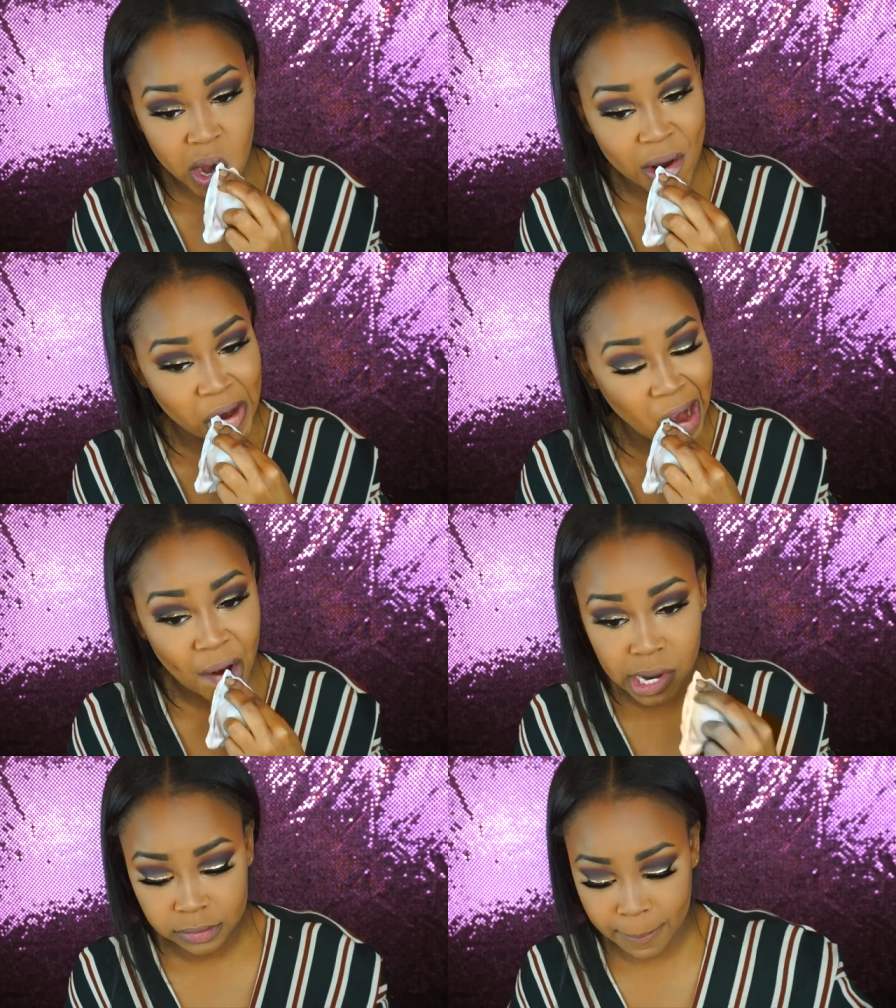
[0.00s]
remove all
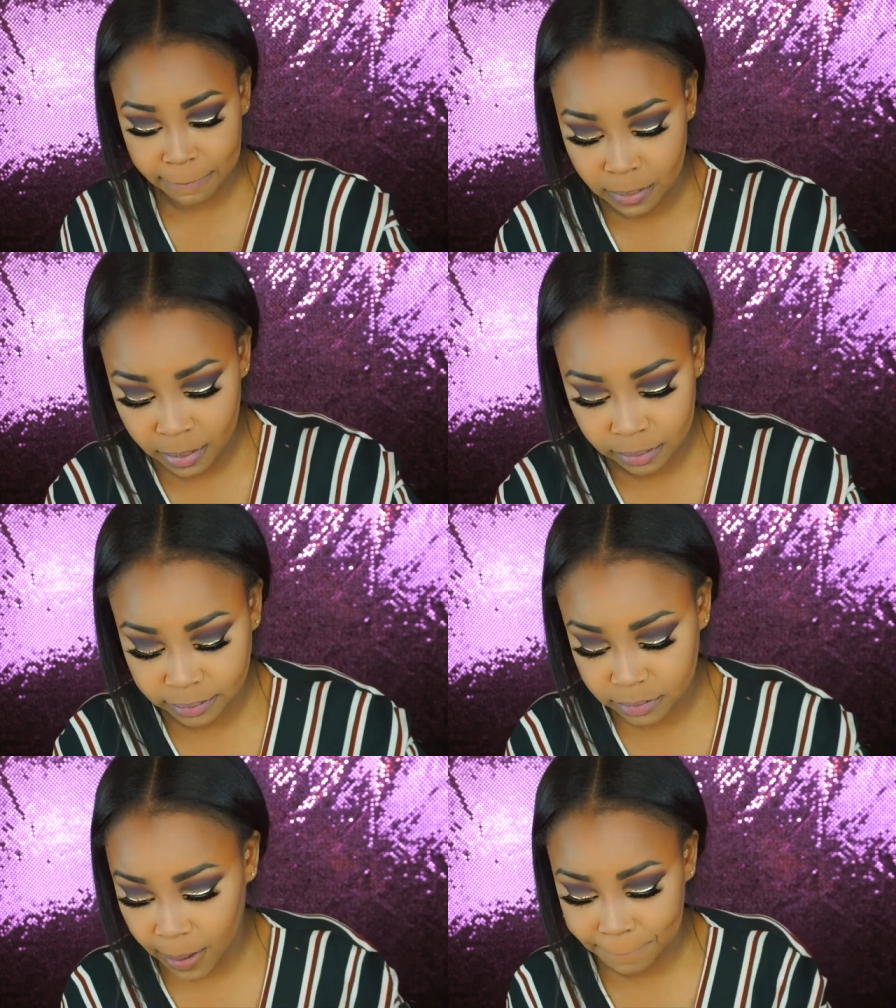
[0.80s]
the excess
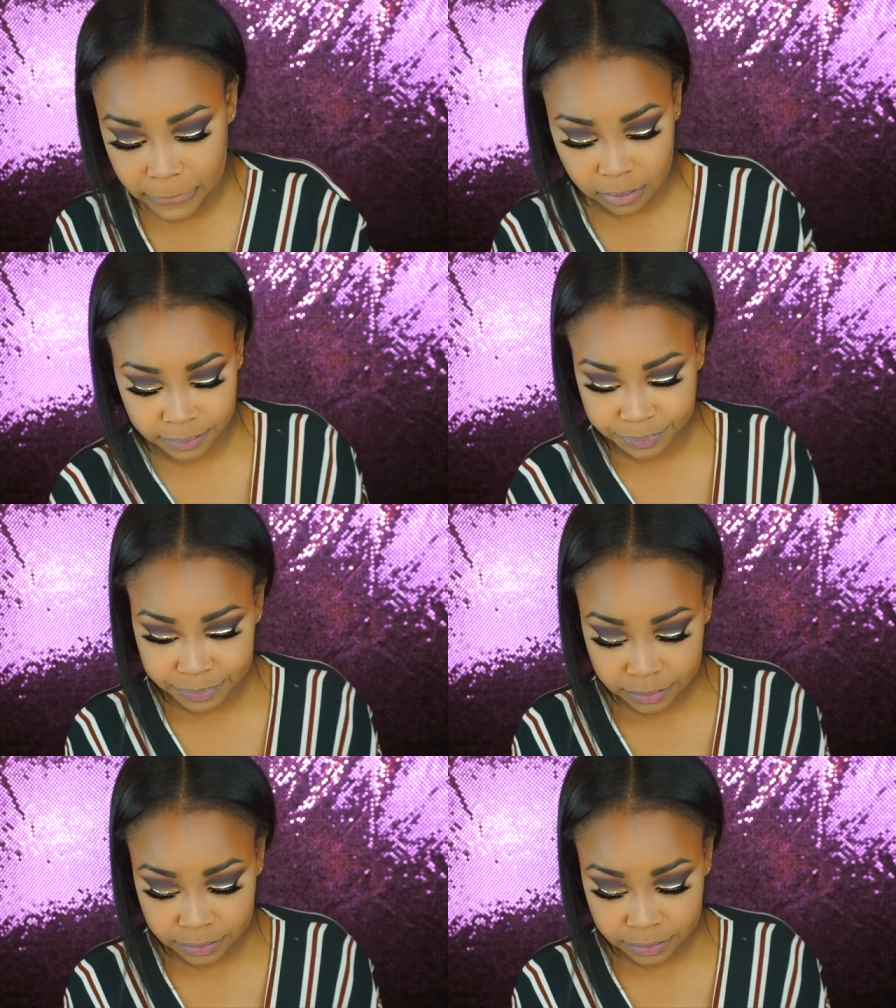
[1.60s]
makeup off of my